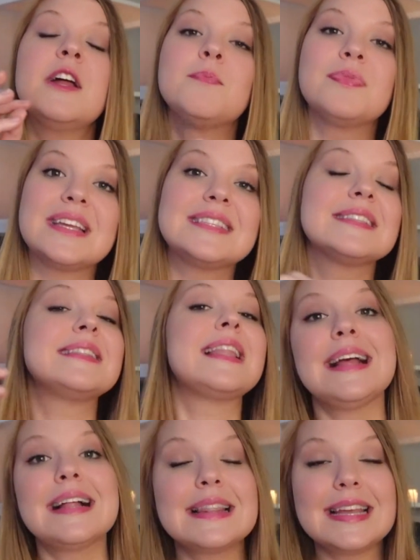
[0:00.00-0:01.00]
that's
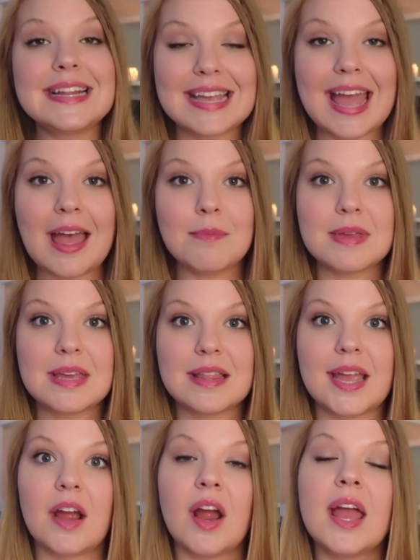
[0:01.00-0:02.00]
likely to get me
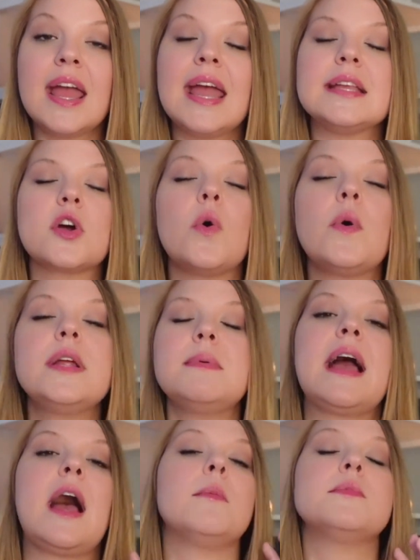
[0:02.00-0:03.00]
there, it's going to
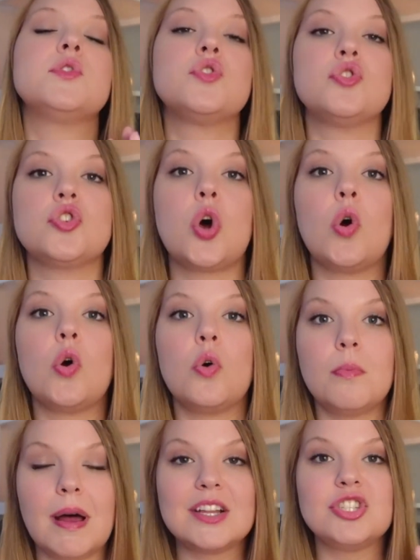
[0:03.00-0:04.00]
become so
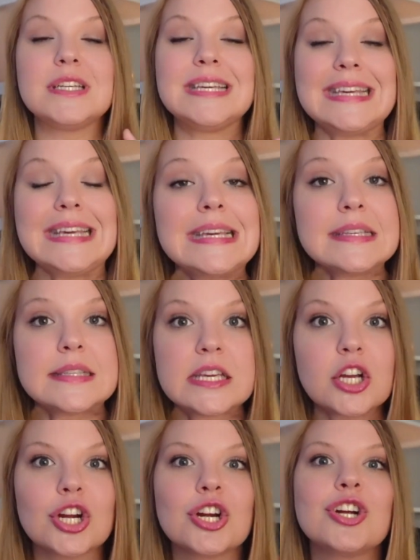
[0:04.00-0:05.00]
much
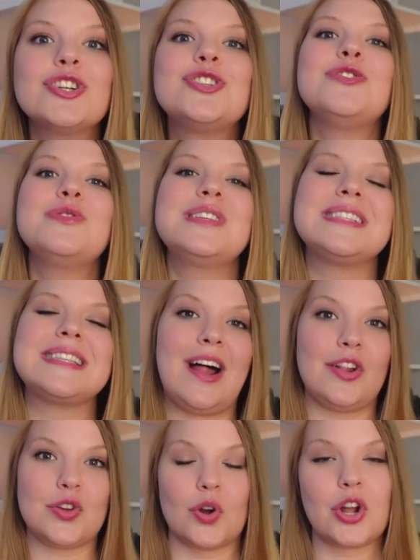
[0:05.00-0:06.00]
easier to
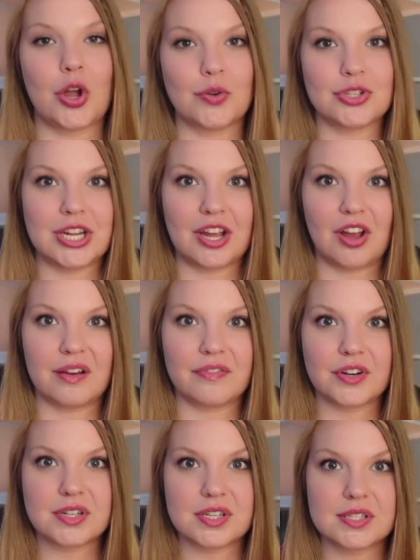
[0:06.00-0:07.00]
sell your coaching
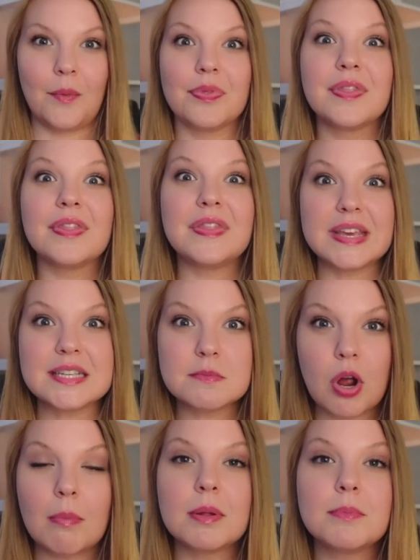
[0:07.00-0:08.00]
offers. This
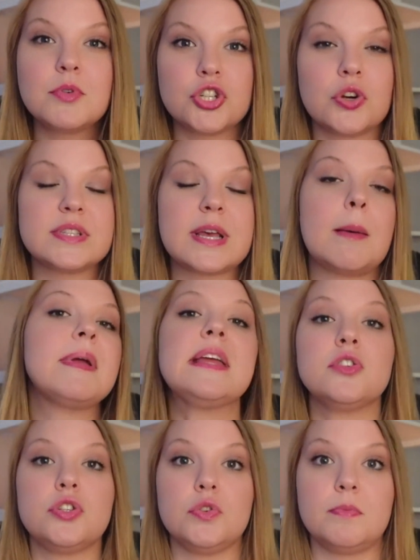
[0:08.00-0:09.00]
problem shows up
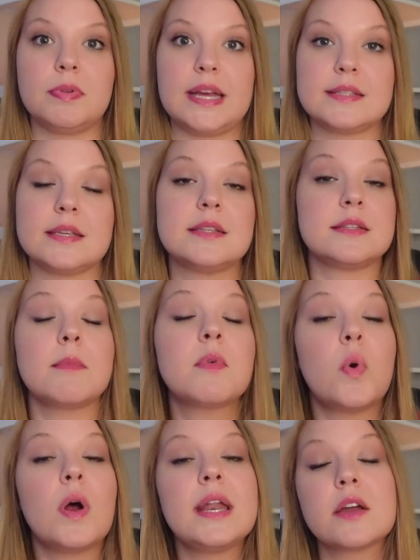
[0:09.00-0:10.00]
in two places. Number
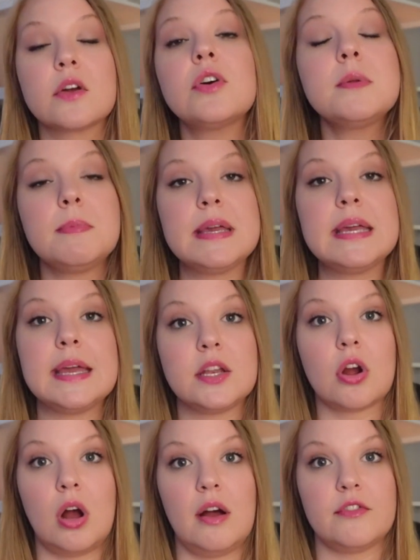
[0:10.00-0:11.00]
one, it could be in
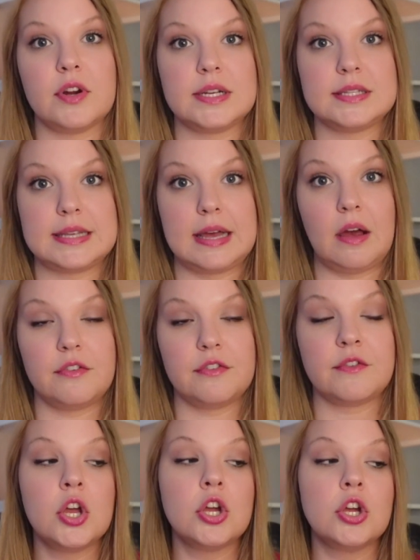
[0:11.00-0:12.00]
your offer
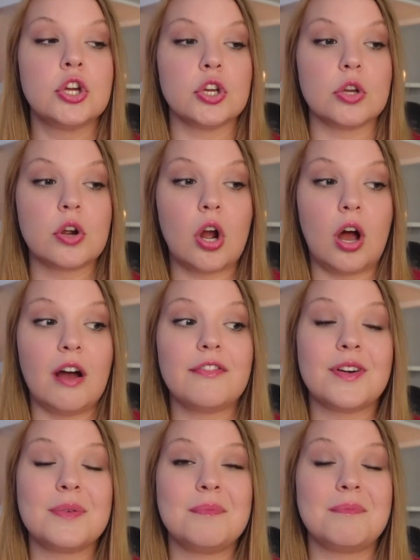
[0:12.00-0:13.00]
itself. Your
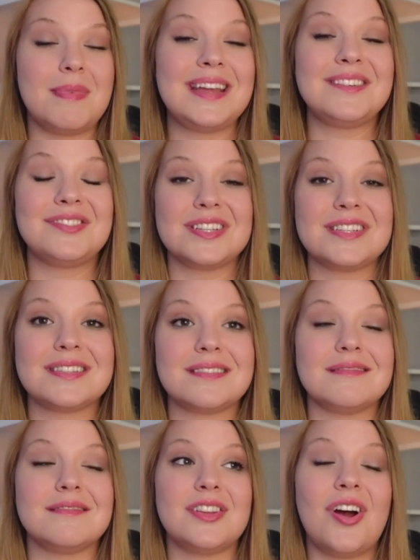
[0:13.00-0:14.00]
offer may just
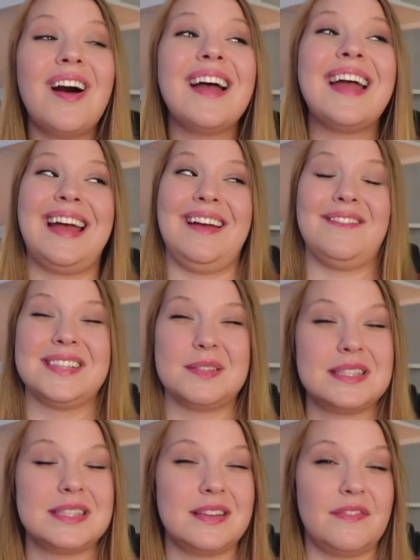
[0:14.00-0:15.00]
not have a
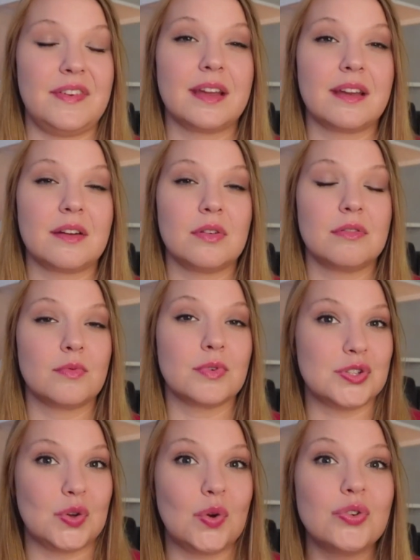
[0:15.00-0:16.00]
specific
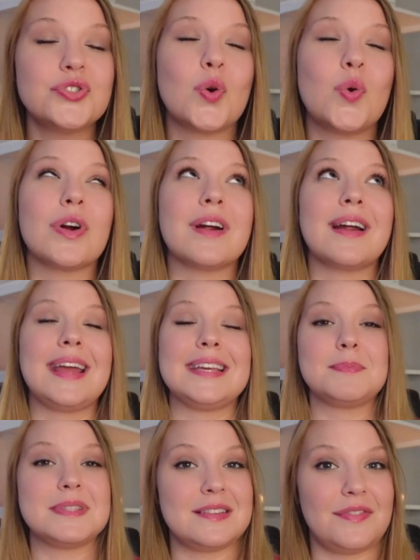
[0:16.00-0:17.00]
result or a
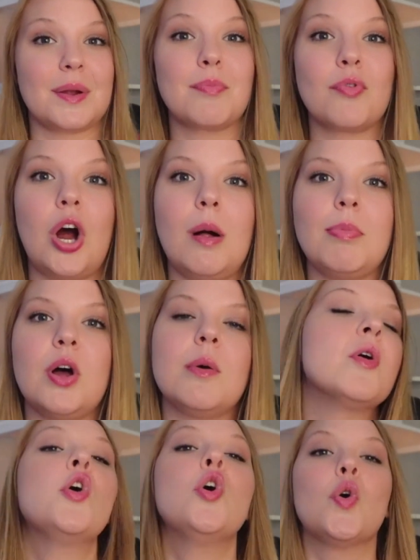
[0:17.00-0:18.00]
specific problem
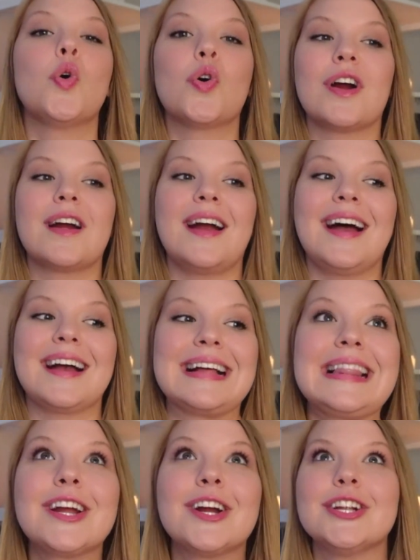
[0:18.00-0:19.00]
or a
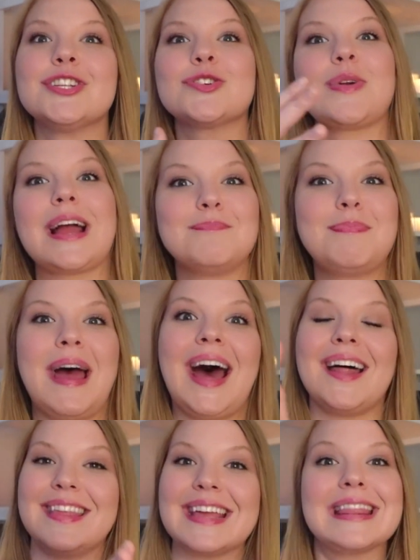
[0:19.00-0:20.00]
clear and direct
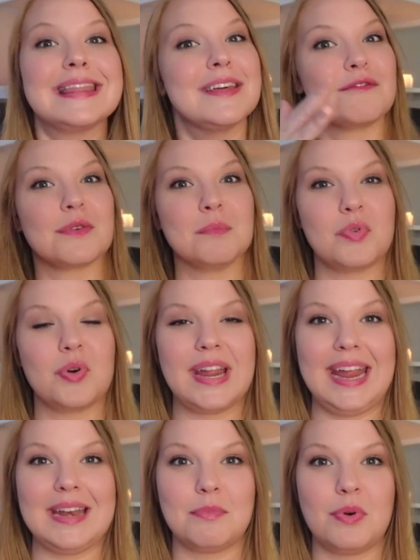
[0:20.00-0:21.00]
path to get them from point
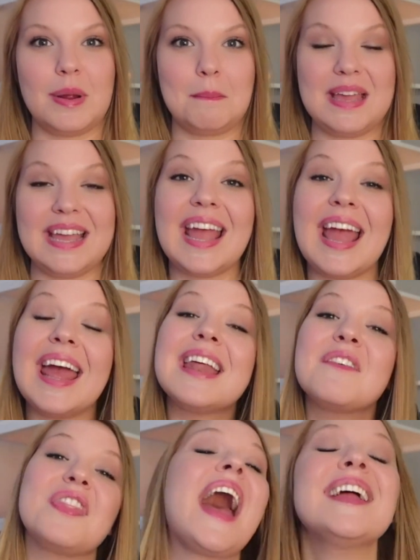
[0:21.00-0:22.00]
A to point B. And
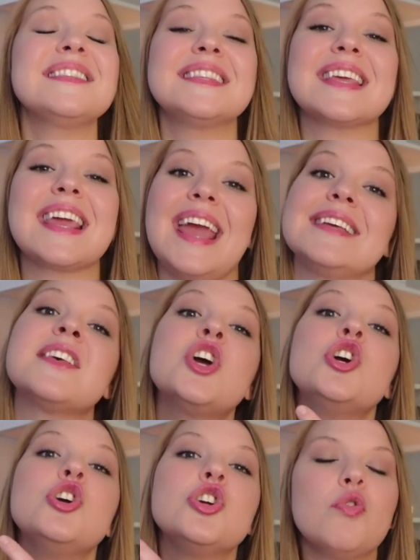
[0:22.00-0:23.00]
if that's the case,
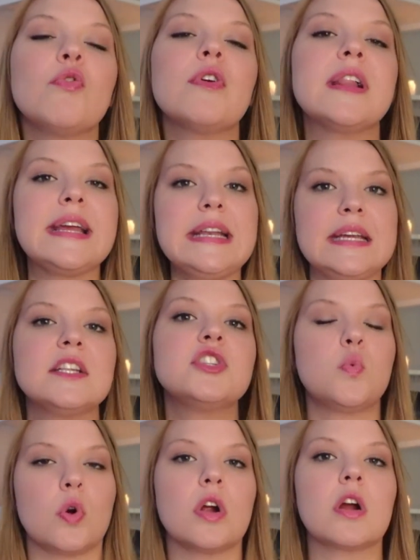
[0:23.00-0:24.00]
you really need to
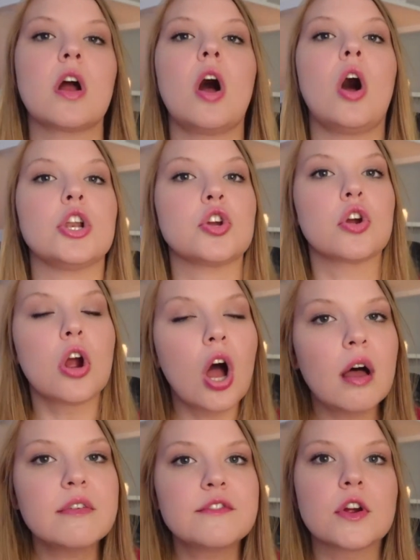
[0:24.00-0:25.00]
work on your
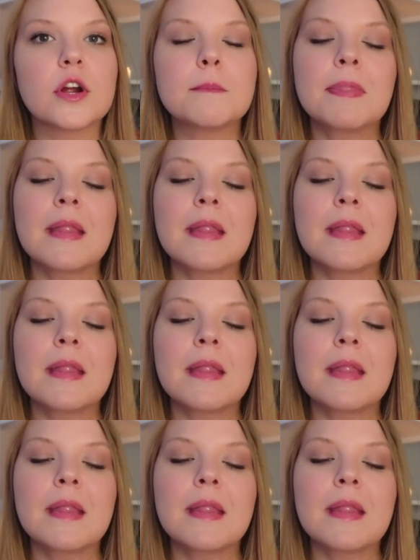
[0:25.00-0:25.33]
offer.